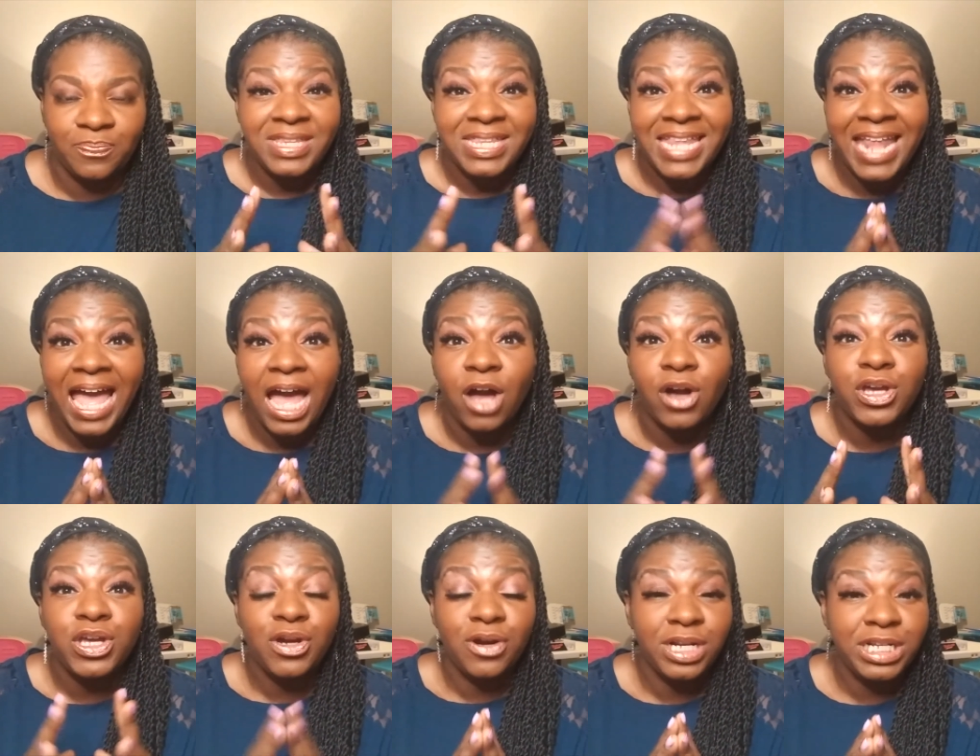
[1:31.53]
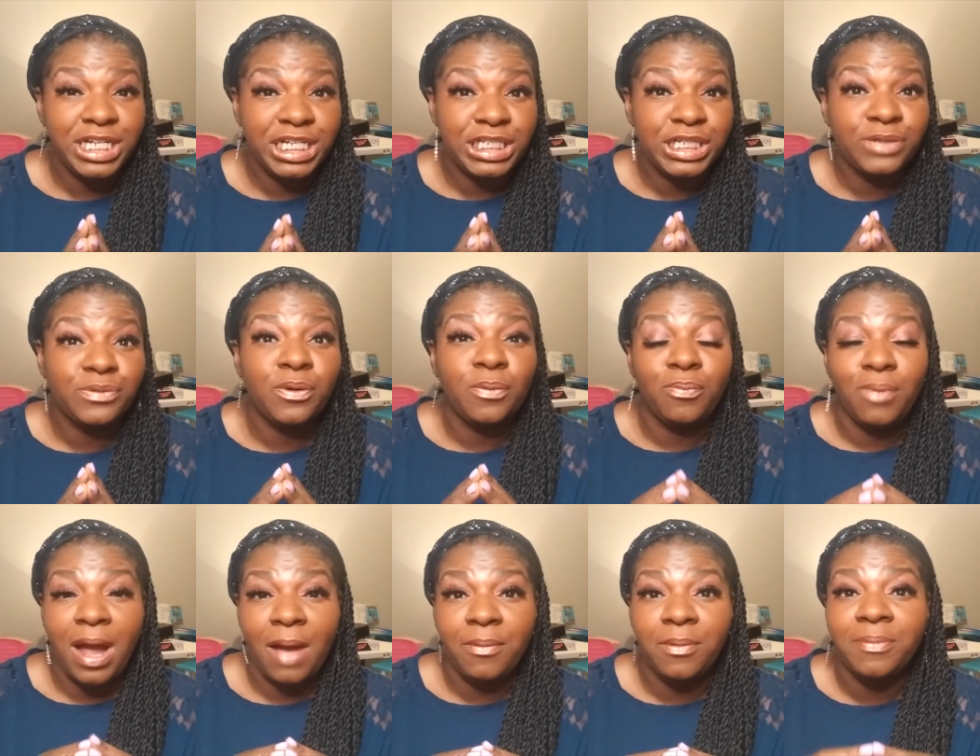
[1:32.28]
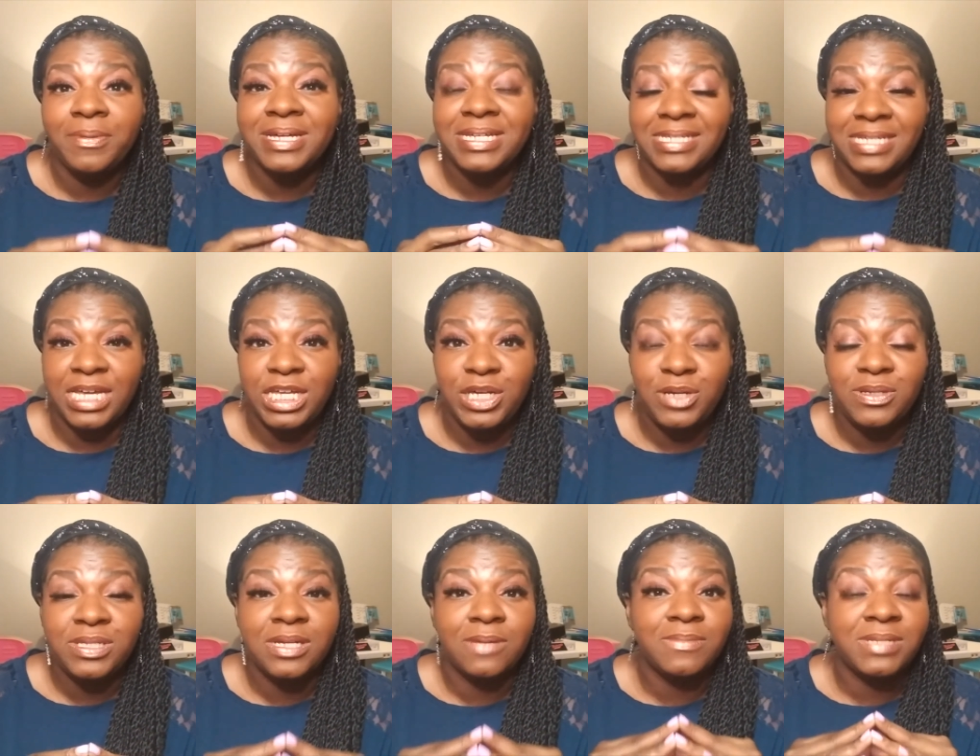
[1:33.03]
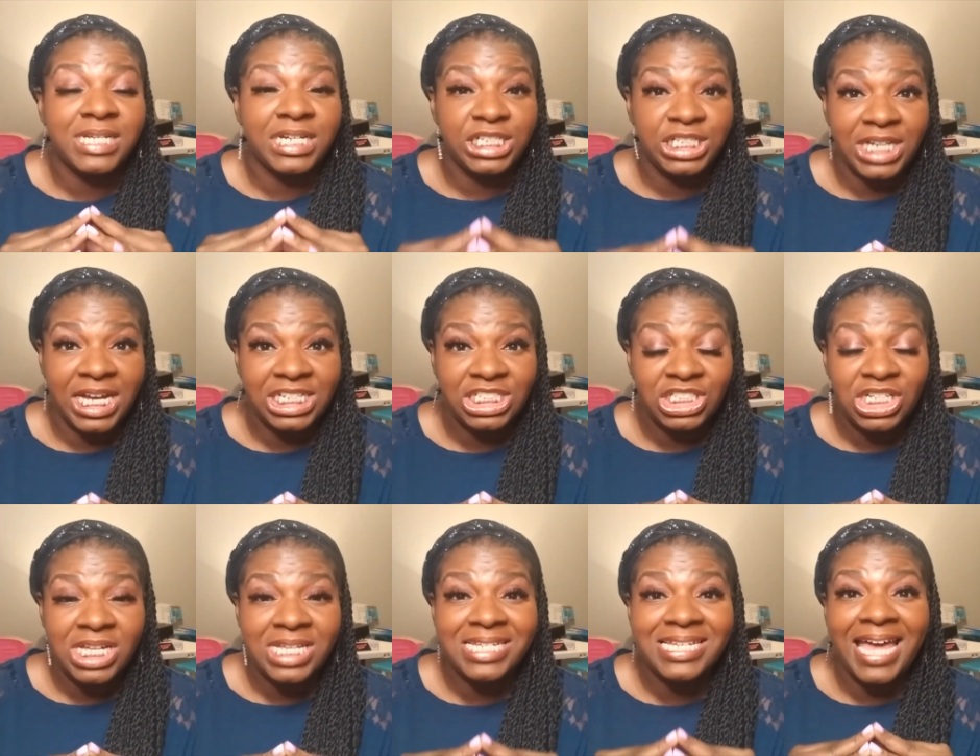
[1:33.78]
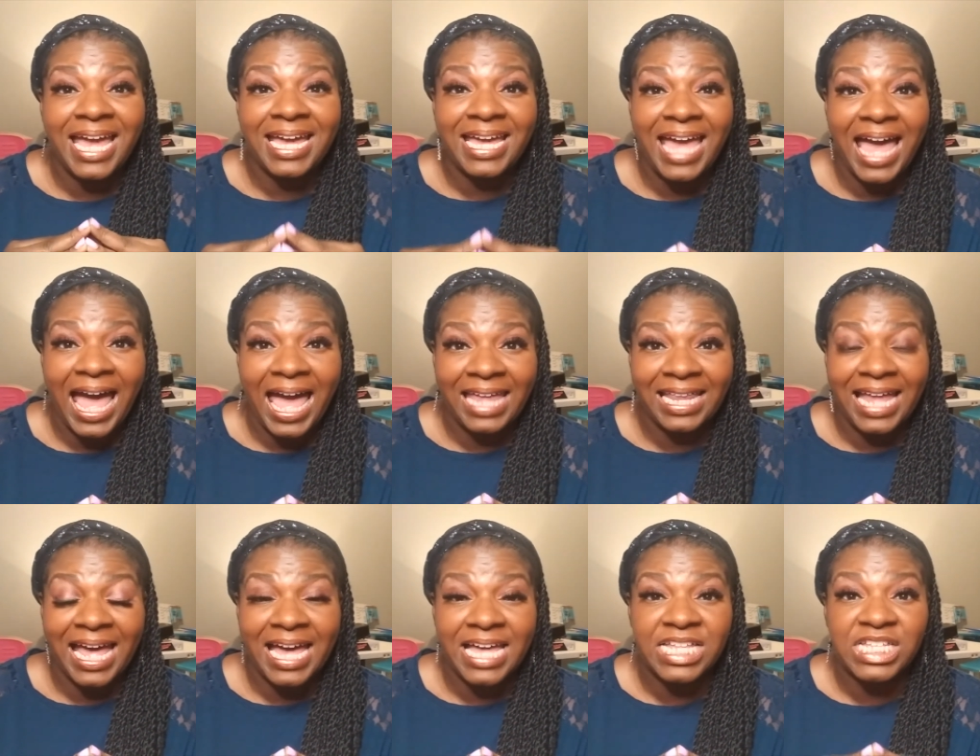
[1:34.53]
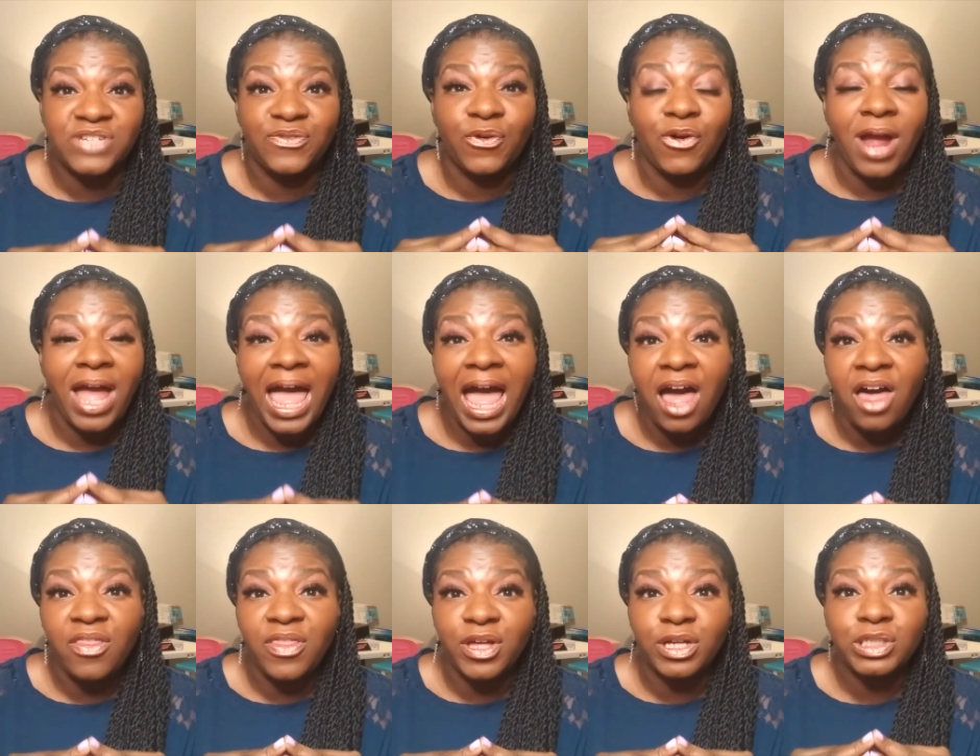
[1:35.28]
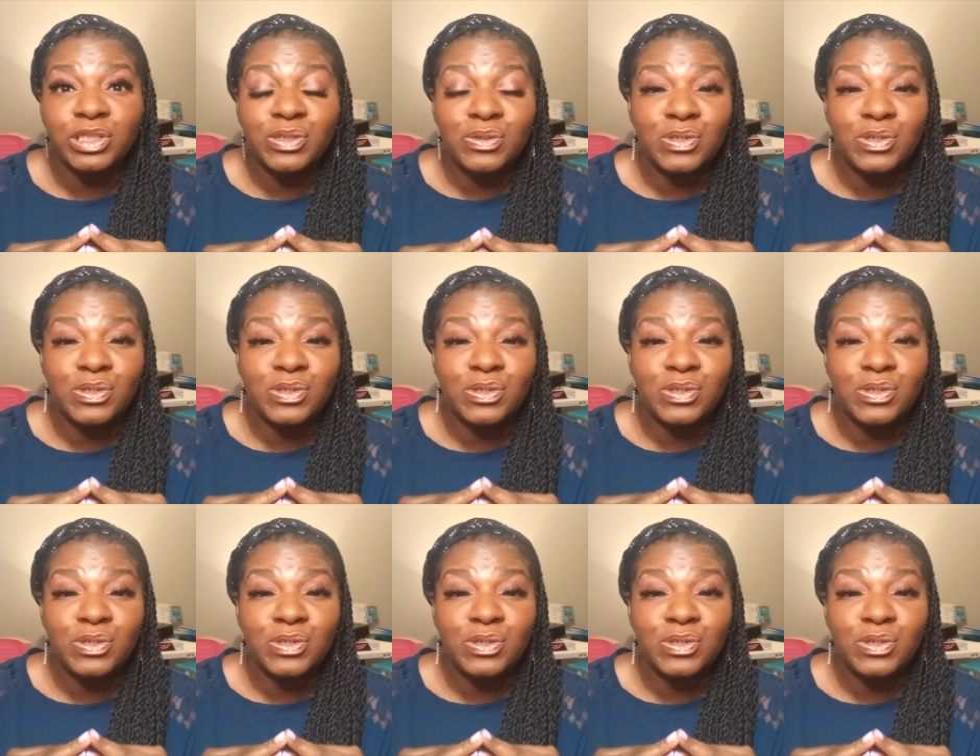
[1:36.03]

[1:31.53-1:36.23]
Now, your district will probably send you some suggestions and guidelines for how they'll do